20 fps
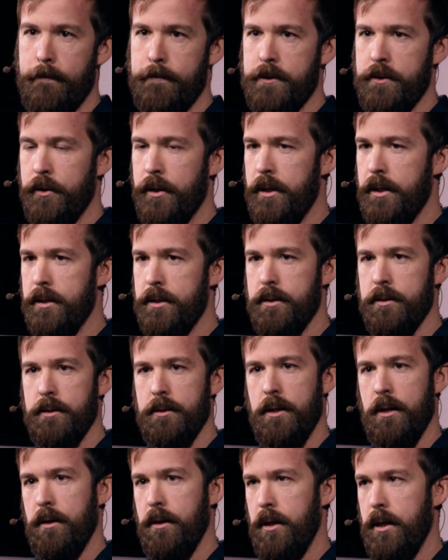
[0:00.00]
So
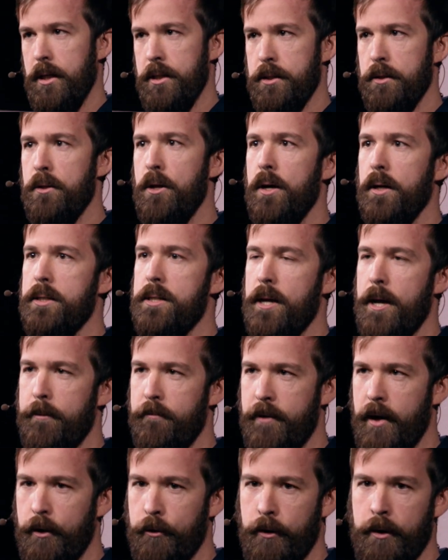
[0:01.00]
he's a
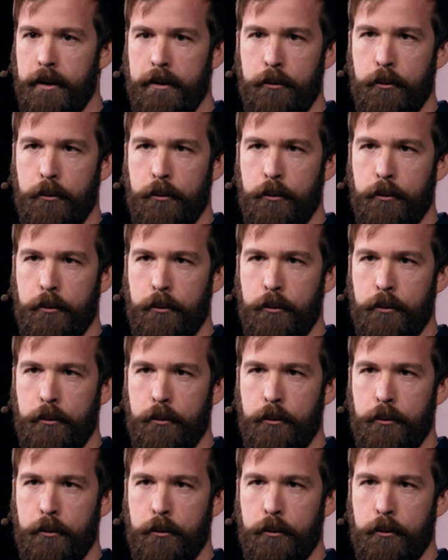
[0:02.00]
longtime veteran of the